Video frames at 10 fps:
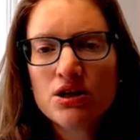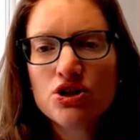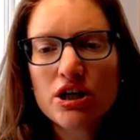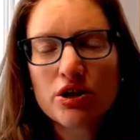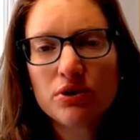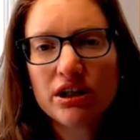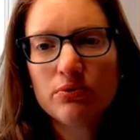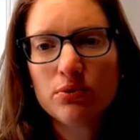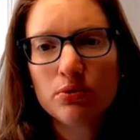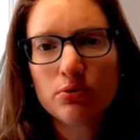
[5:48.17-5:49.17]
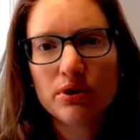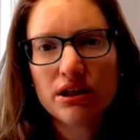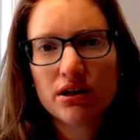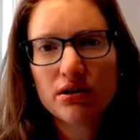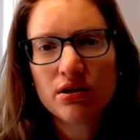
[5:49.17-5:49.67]
Generally, when we're
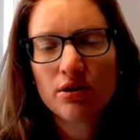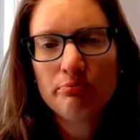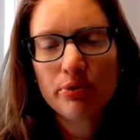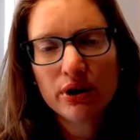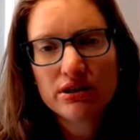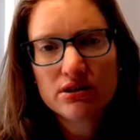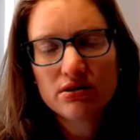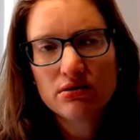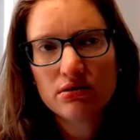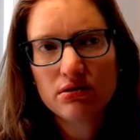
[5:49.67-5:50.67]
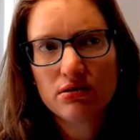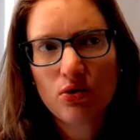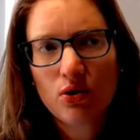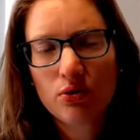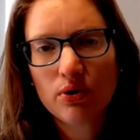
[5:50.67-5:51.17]
reading print
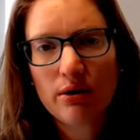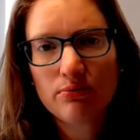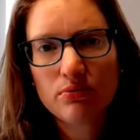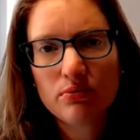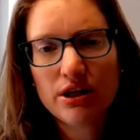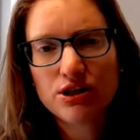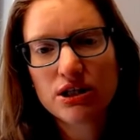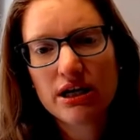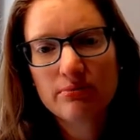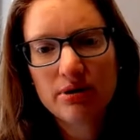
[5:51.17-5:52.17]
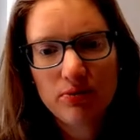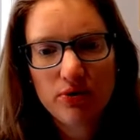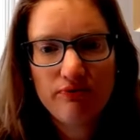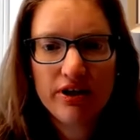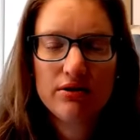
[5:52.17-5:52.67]
or when I'm educating
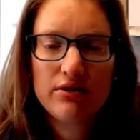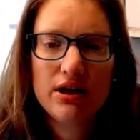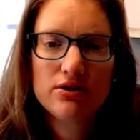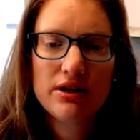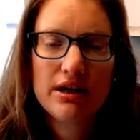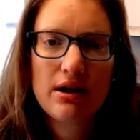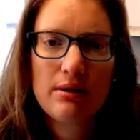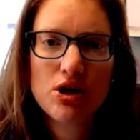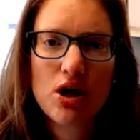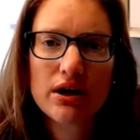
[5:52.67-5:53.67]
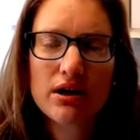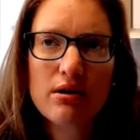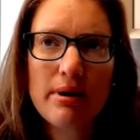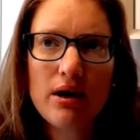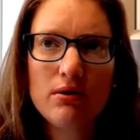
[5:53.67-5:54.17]
people via the internet, I'm talking
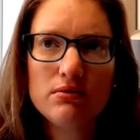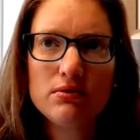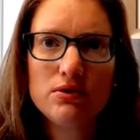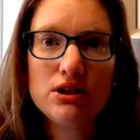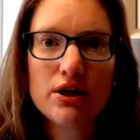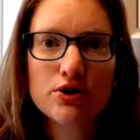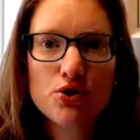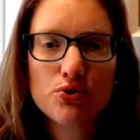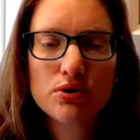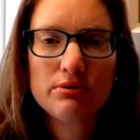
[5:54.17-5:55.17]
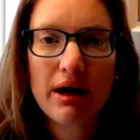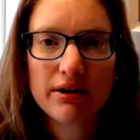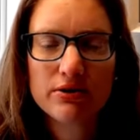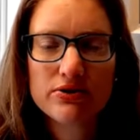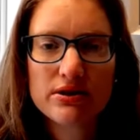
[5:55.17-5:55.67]
about young children,
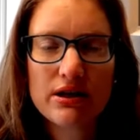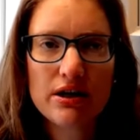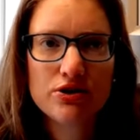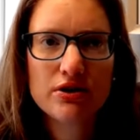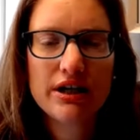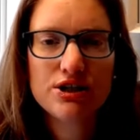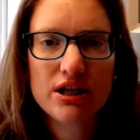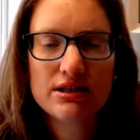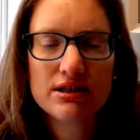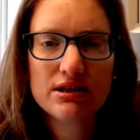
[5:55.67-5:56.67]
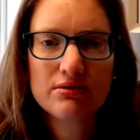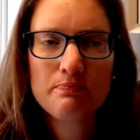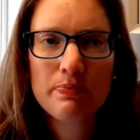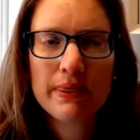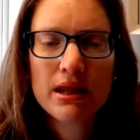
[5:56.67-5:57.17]
minors, under age 18.
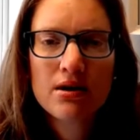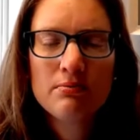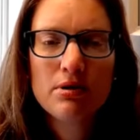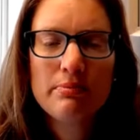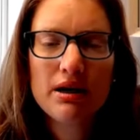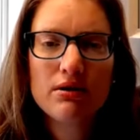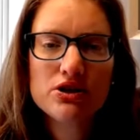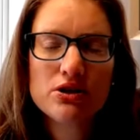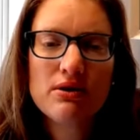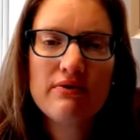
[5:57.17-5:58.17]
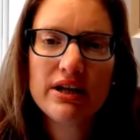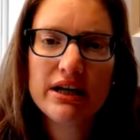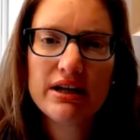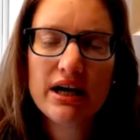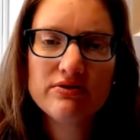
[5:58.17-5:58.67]
But parents who have
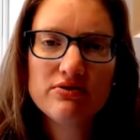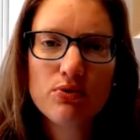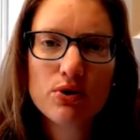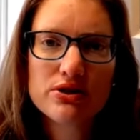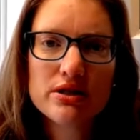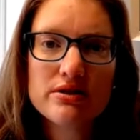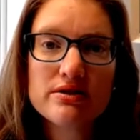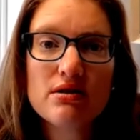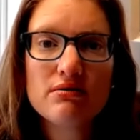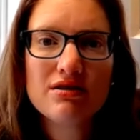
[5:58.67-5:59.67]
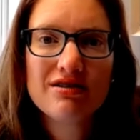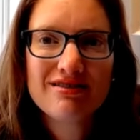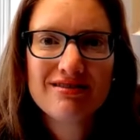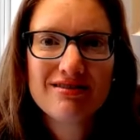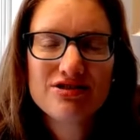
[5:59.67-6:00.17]
late life divorces,
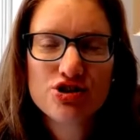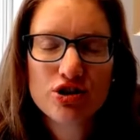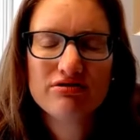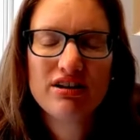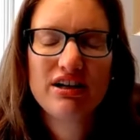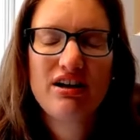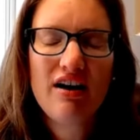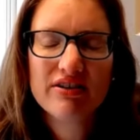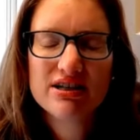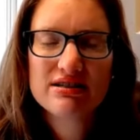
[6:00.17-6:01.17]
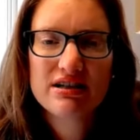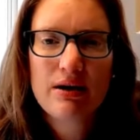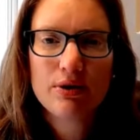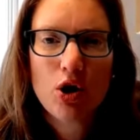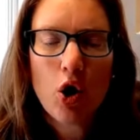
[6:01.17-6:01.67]
certainly, obviously, I
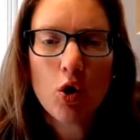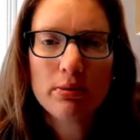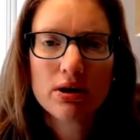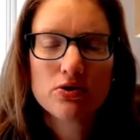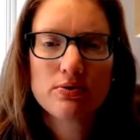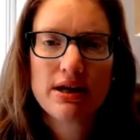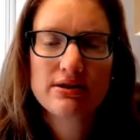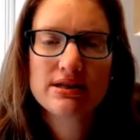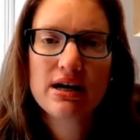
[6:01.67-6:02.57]
would hope it goes without